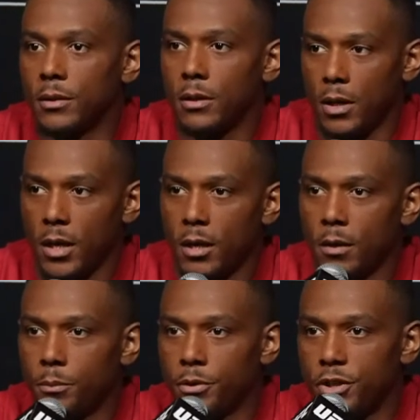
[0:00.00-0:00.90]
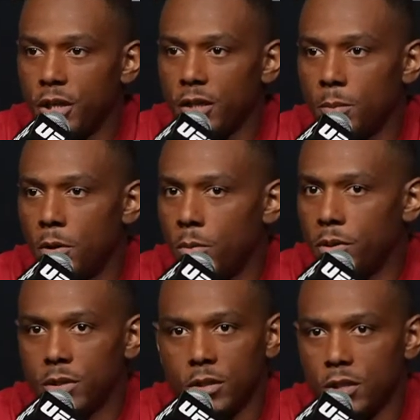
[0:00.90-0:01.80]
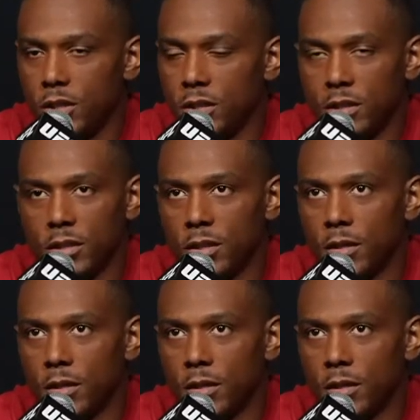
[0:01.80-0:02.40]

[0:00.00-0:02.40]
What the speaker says: Yeah, appreciate the moments. Just...